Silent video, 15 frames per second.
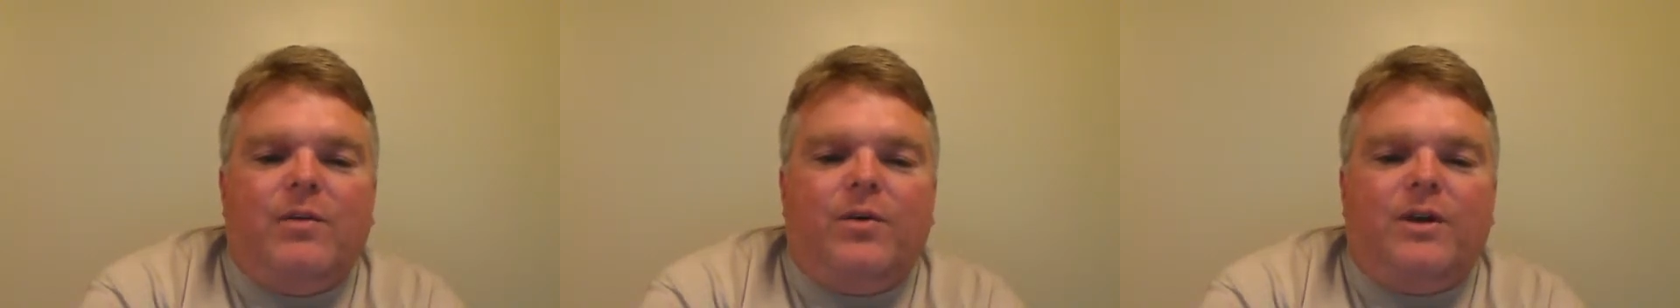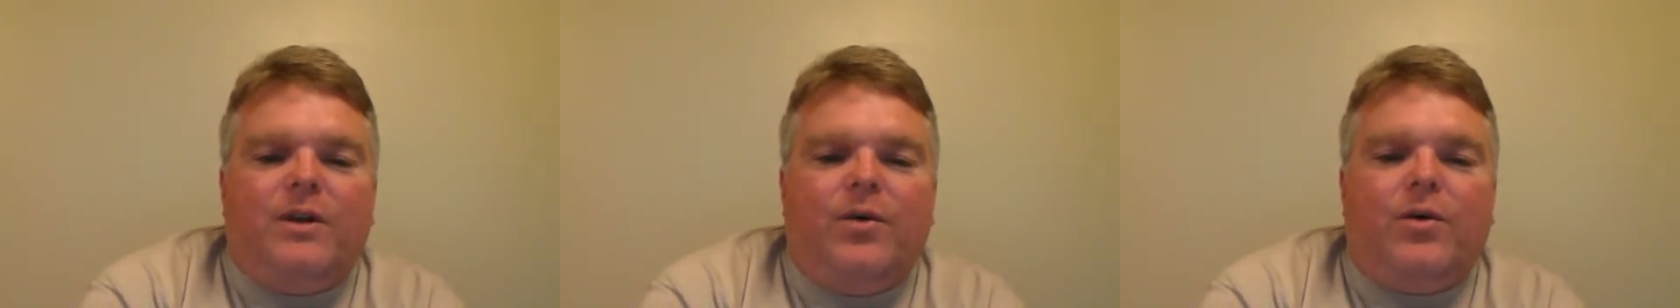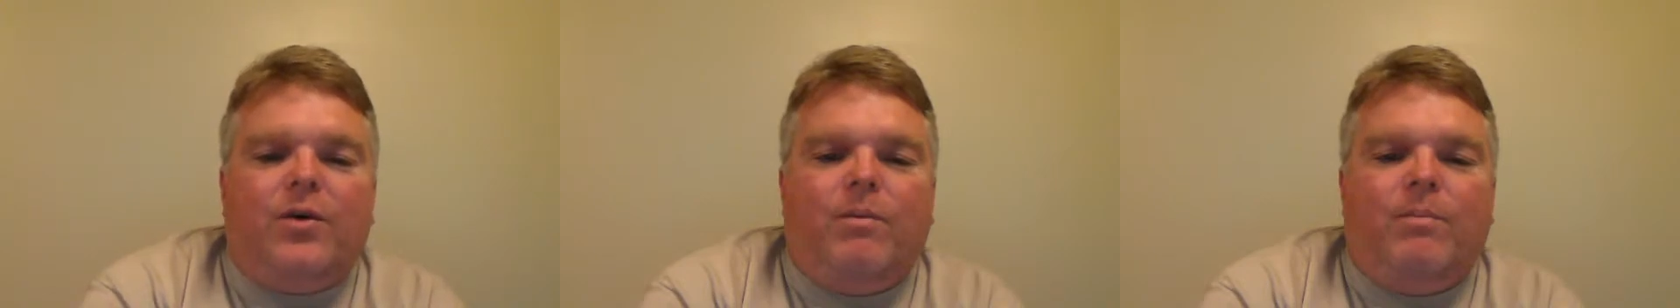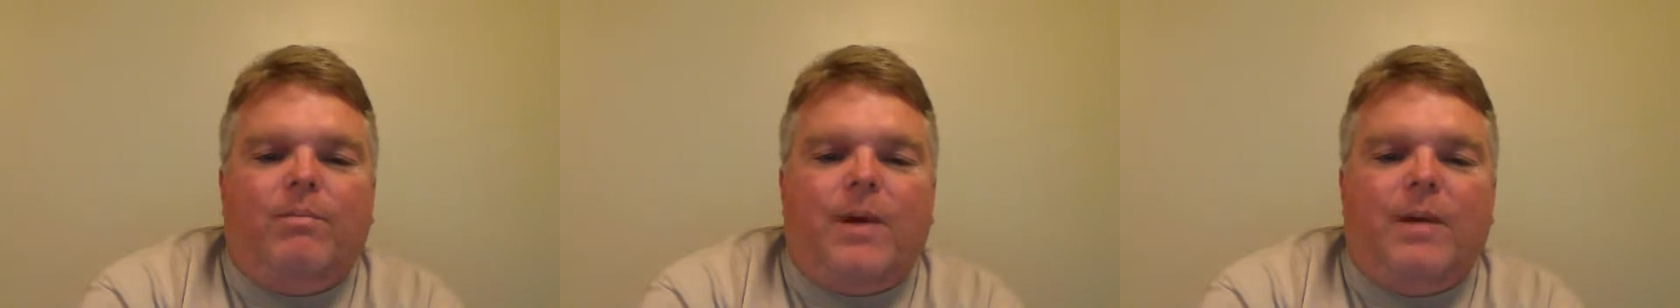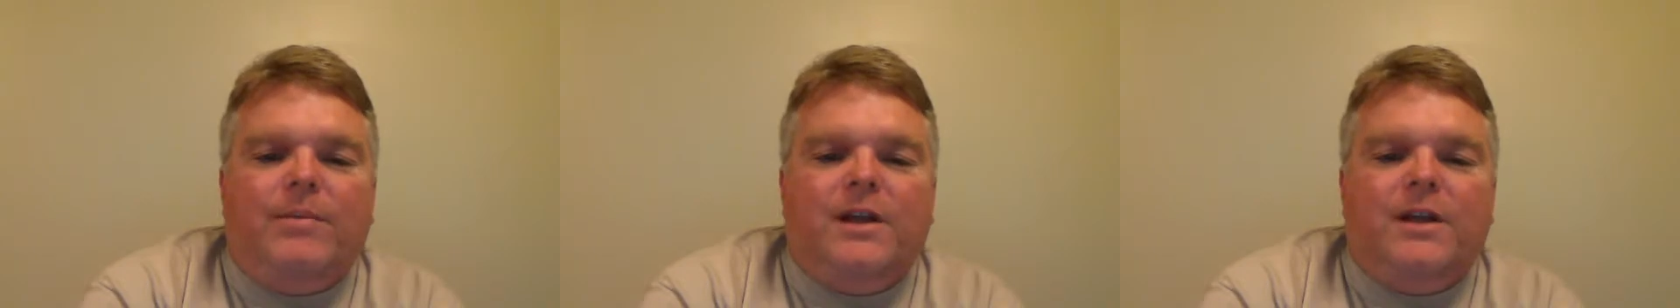with local
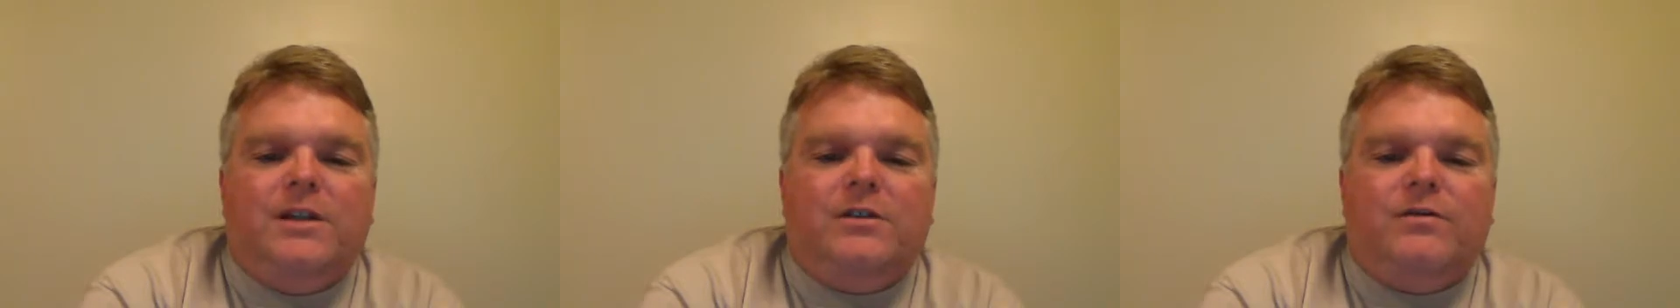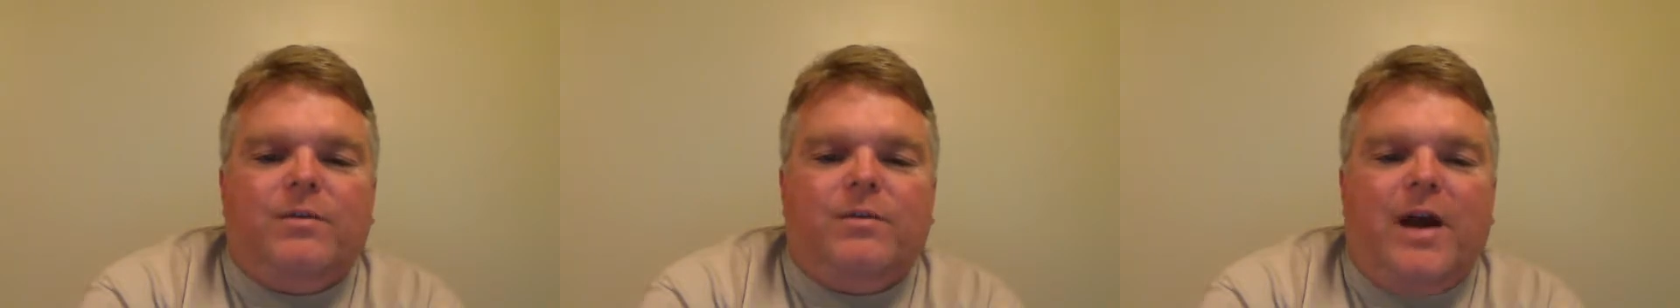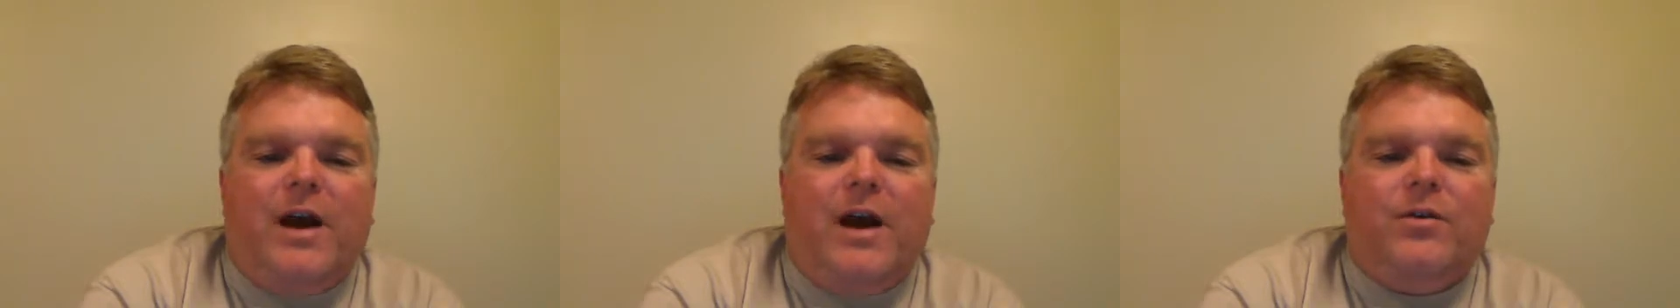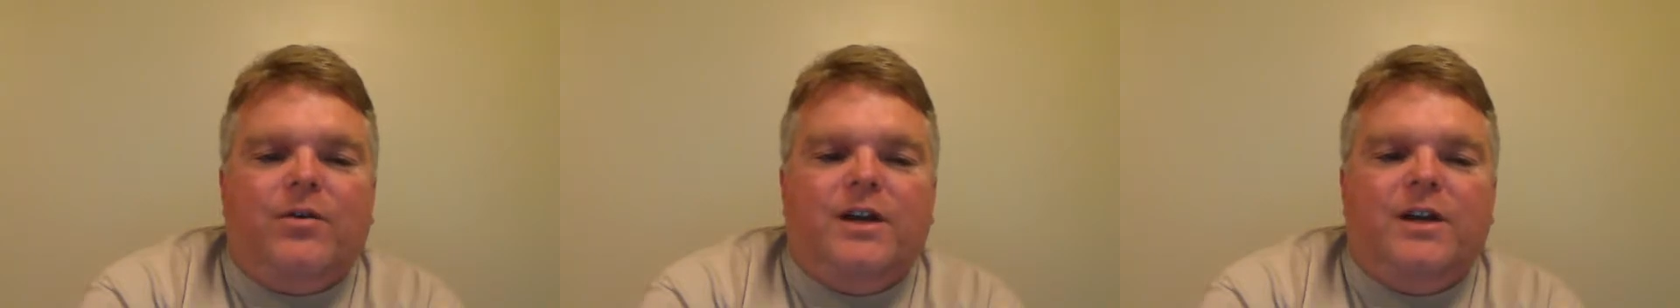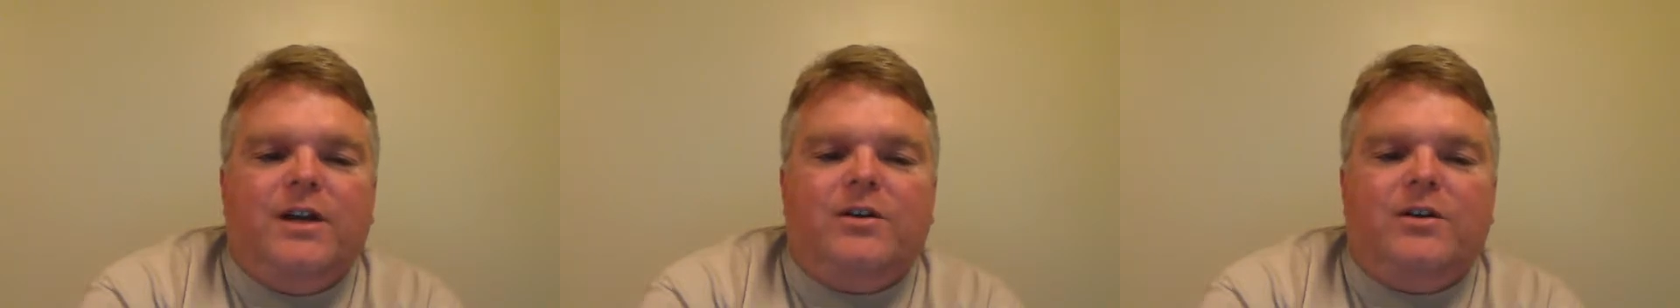pumpkins from
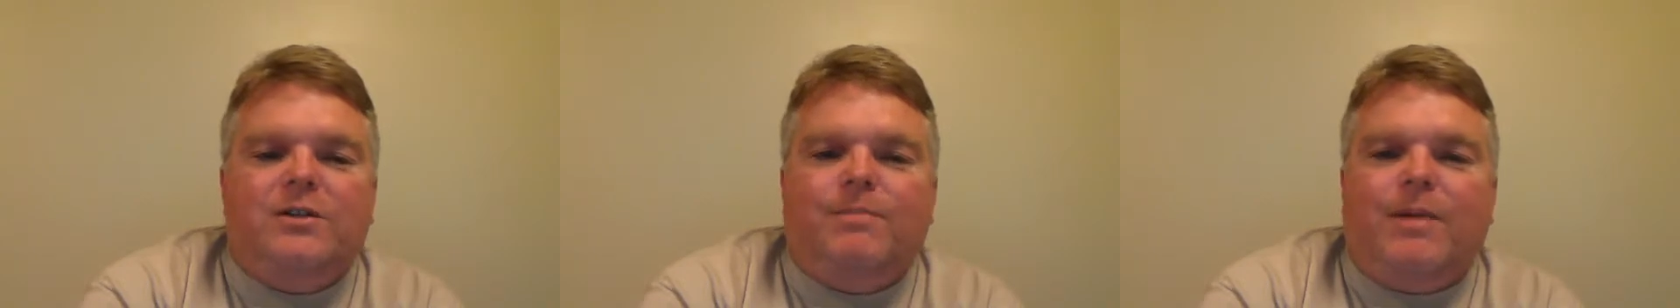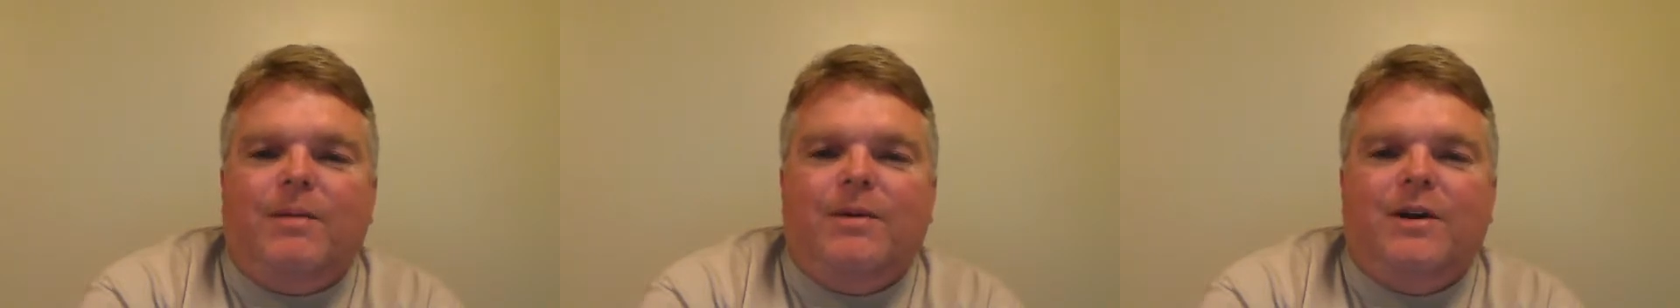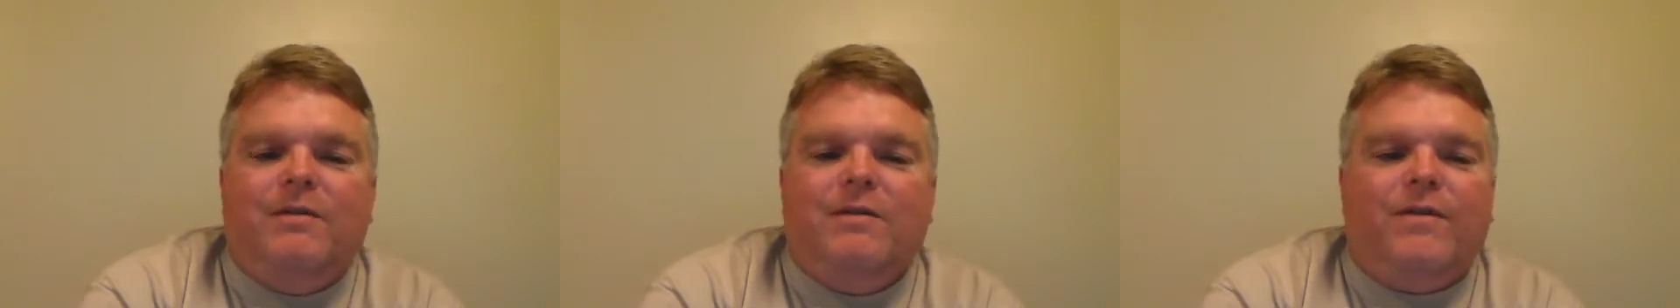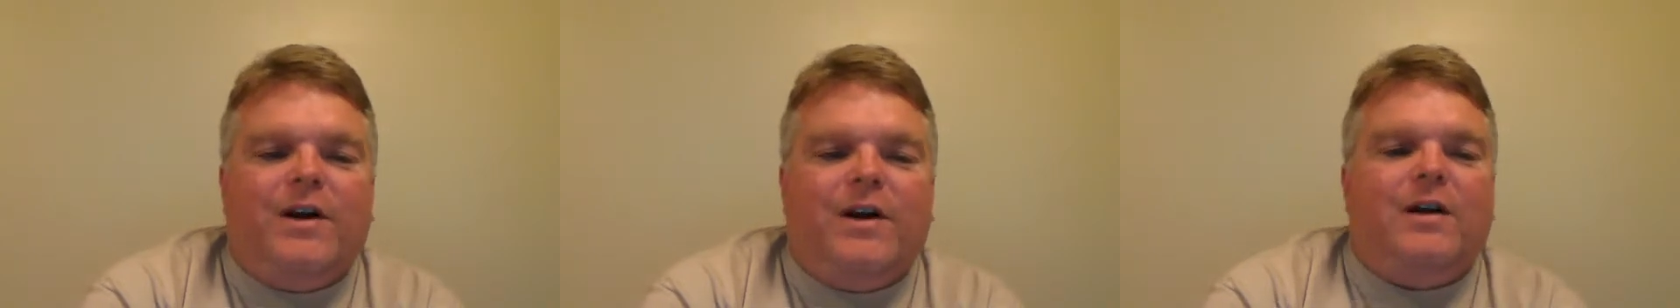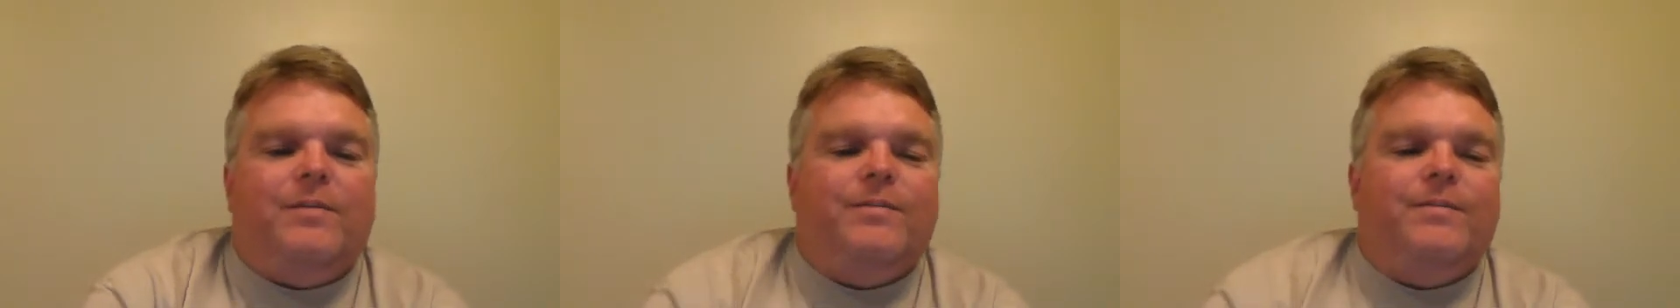Howard Dill's Pumpkin
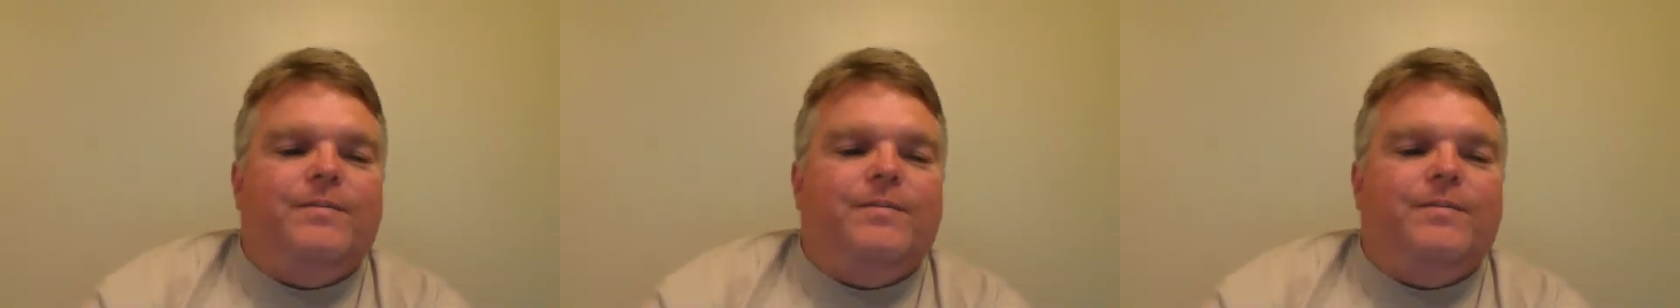Farm.